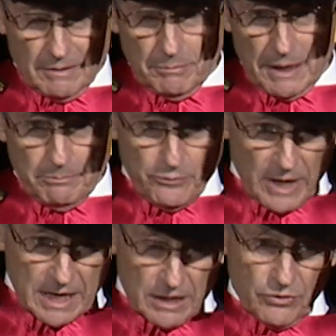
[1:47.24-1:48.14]
By
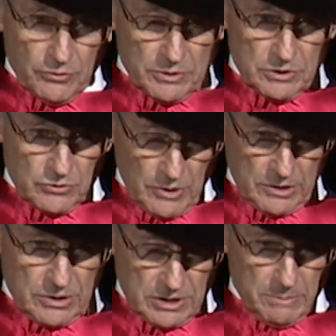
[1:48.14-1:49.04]
breaking through
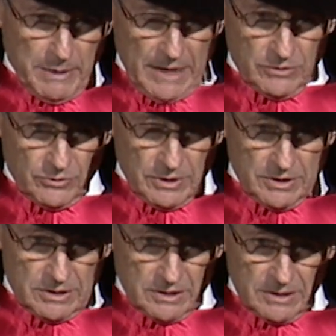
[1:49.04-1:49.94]
structures and
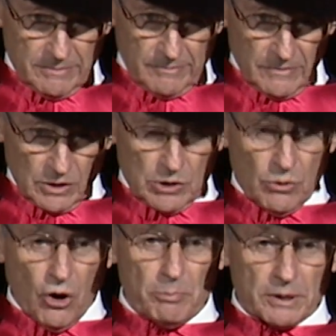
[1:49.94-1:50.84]
boundaries, you
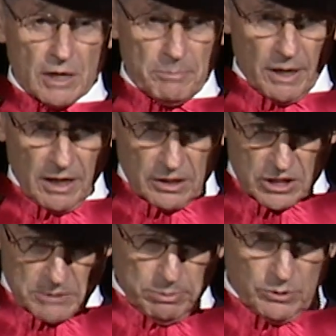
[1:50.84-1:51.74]
open up
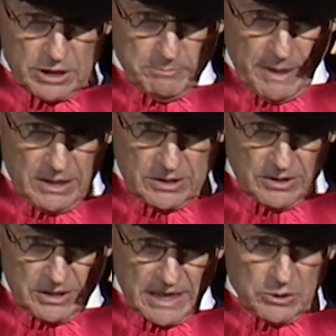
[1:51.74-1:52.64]
unexplored
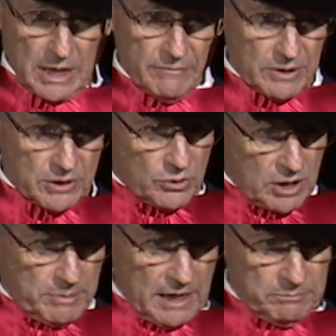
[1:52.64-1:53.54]
spaces that you haven't thought
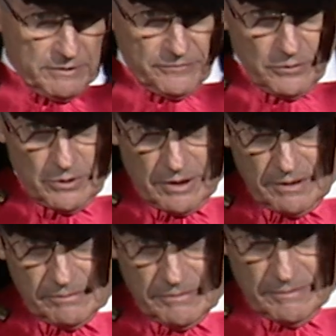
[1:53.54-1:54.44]
about before.
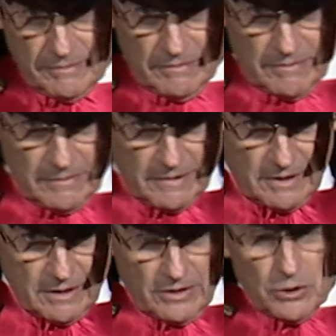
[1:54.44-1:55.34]

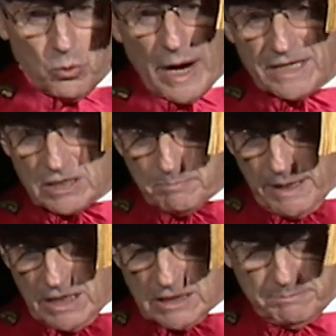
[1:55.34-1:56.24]
The white
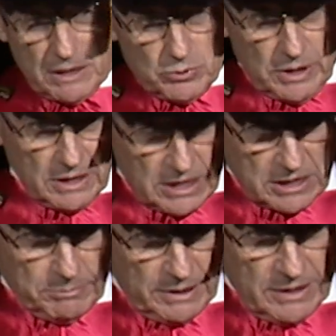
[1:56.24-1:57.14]
space between
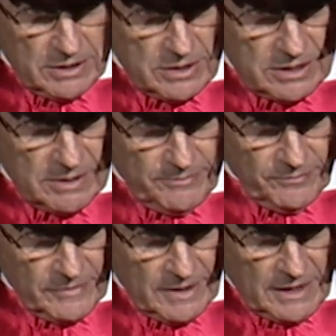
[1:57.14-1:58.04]
disciplines,
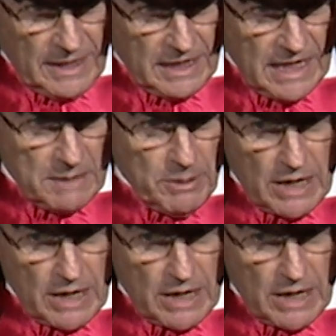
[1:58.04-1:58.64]
and thereby